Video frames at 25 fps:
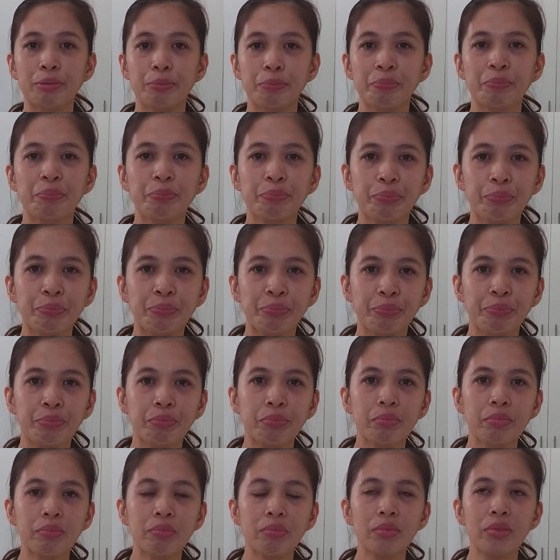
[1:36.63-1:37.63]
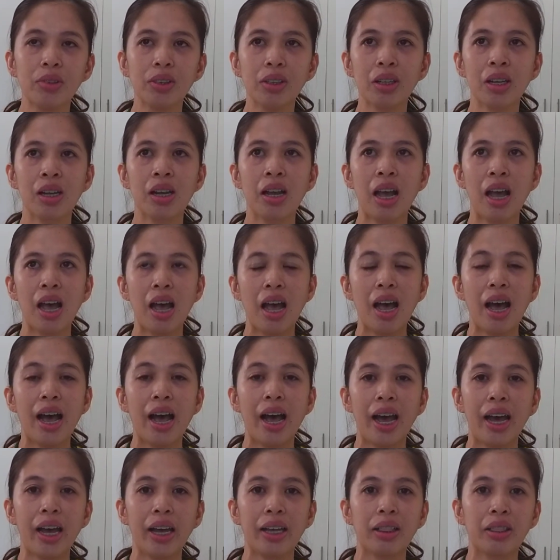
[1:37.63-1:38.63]
Come on.
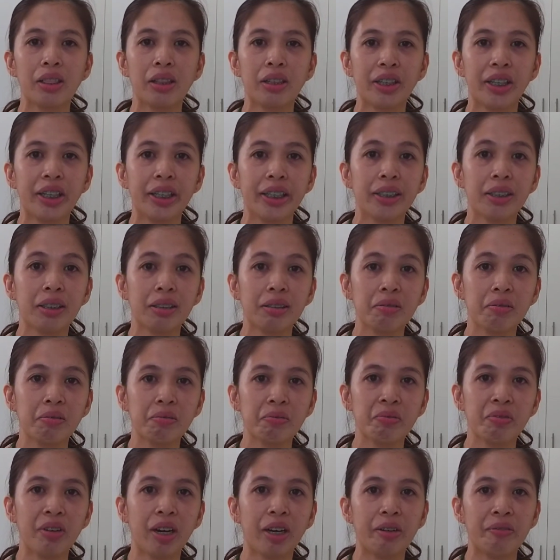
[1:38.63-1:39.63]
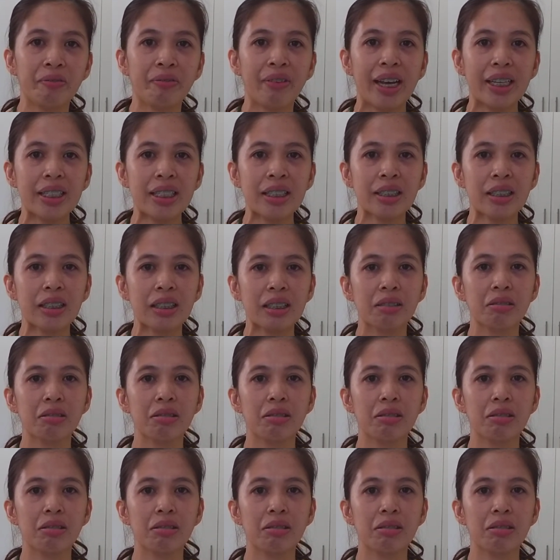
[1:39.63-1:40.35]
I learn very fast.